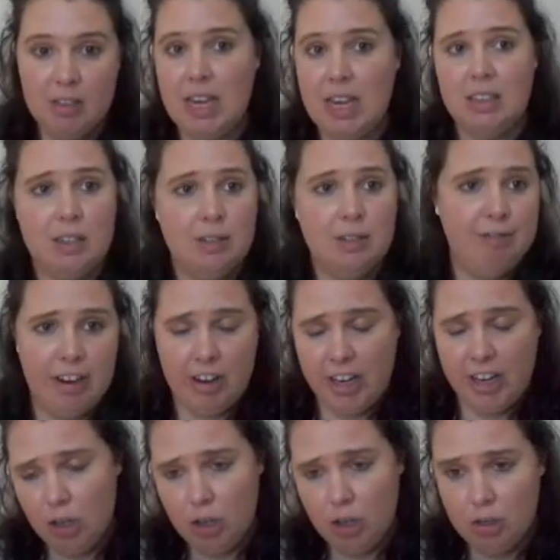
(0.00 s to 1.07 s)
takes a
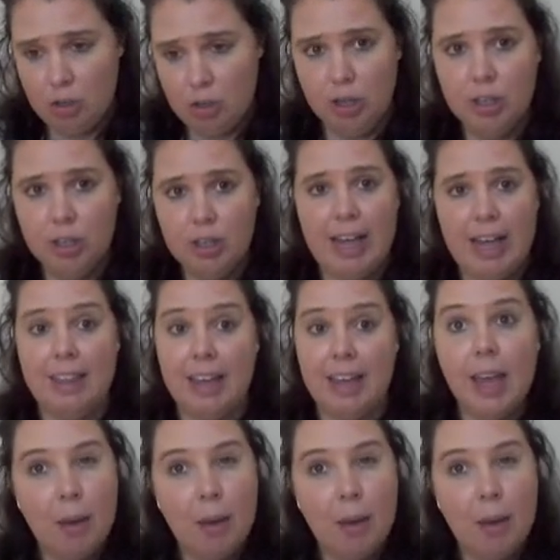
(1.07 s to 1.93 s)
very close look at the